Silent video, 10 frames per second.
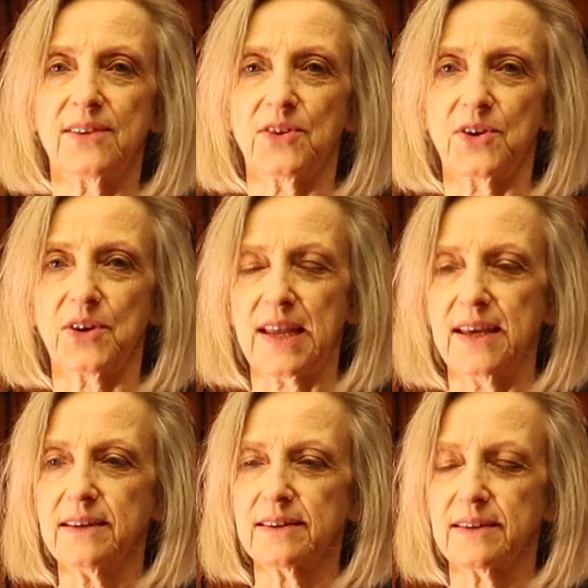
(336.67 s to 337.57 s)
in their
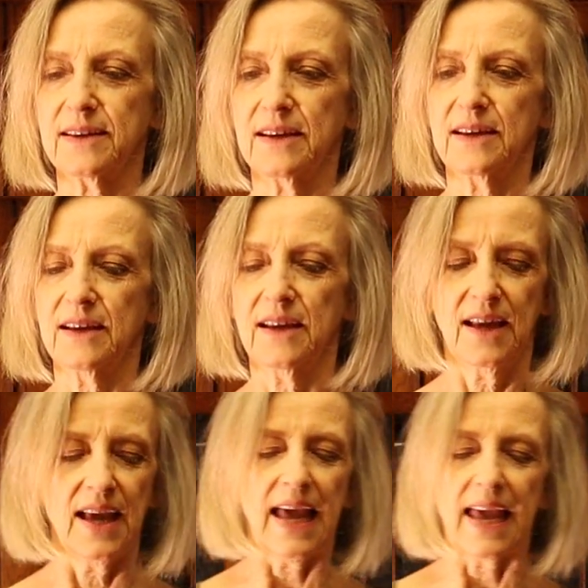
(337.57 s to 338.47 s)
kit.
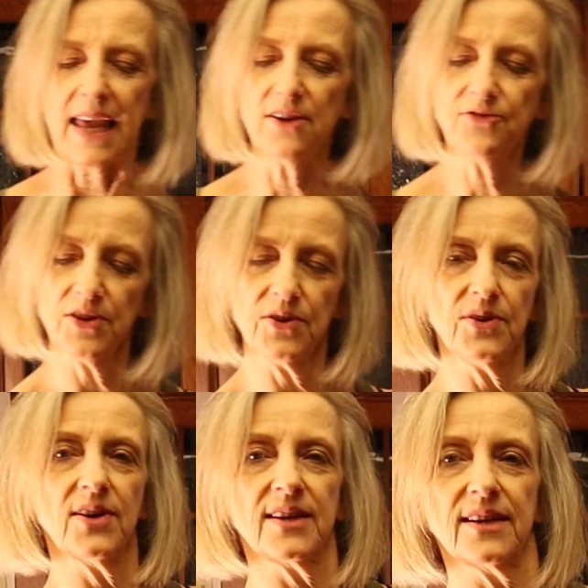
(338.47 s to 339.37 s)
If you do
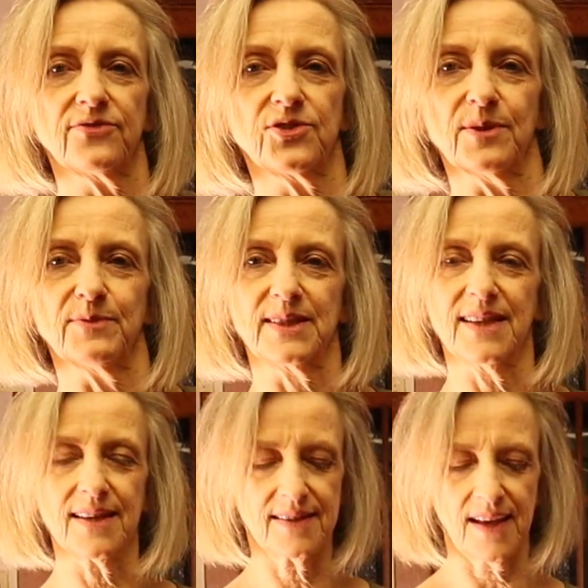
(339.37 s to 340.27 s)
not have
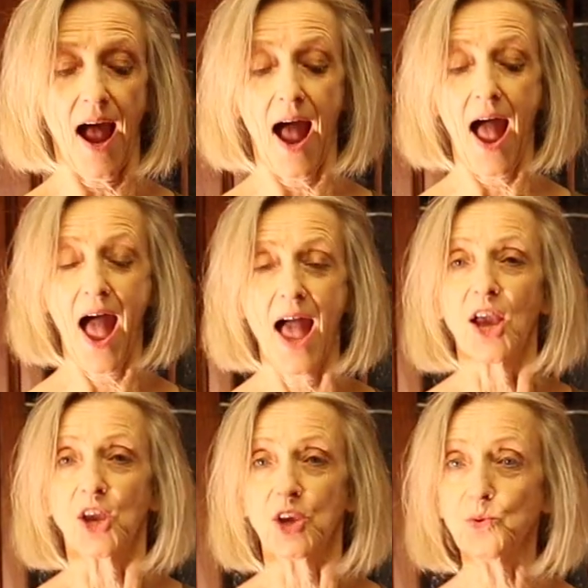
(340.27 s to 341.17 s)
drumsticks,
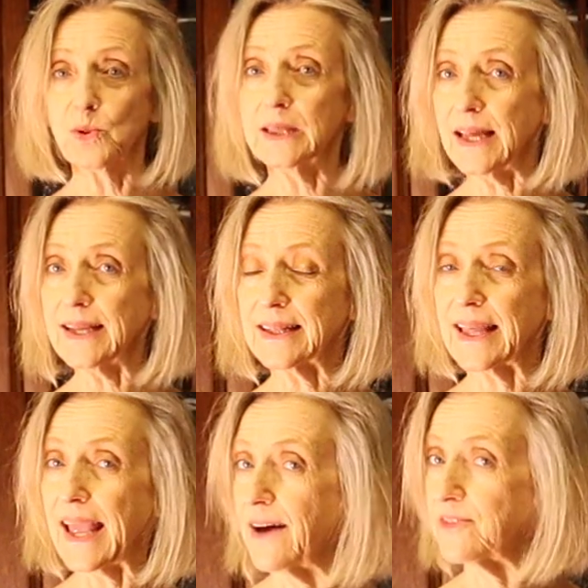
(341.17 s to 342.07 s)
you
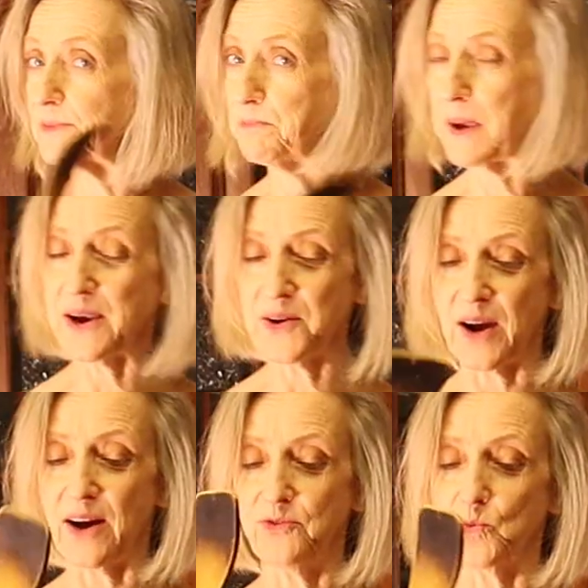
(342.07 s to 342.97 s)
likely have a
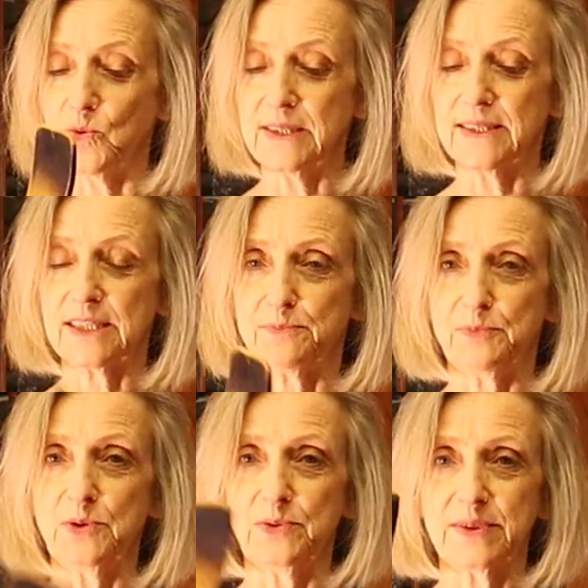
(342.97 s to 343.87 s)
pair of wooden
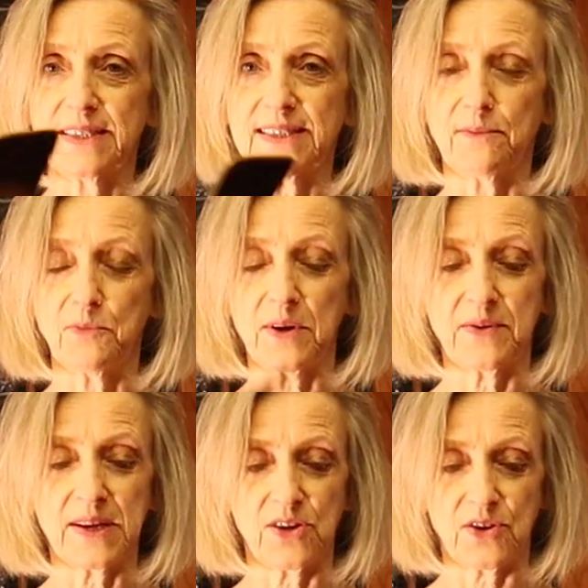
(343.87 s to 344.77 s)
spoons
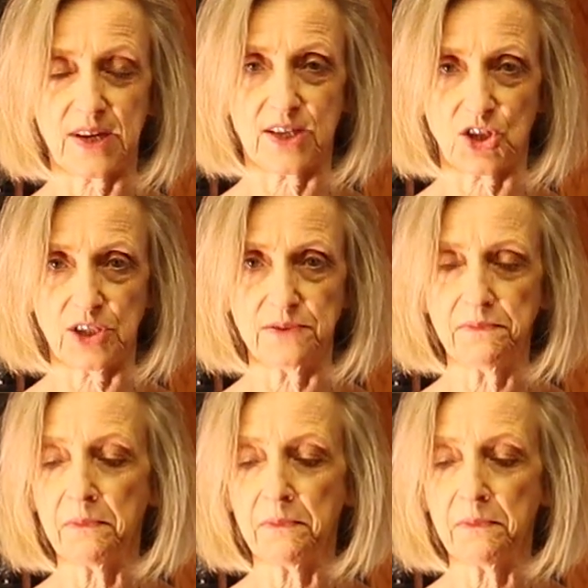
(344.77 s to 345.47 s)
somewhere in your kitchen.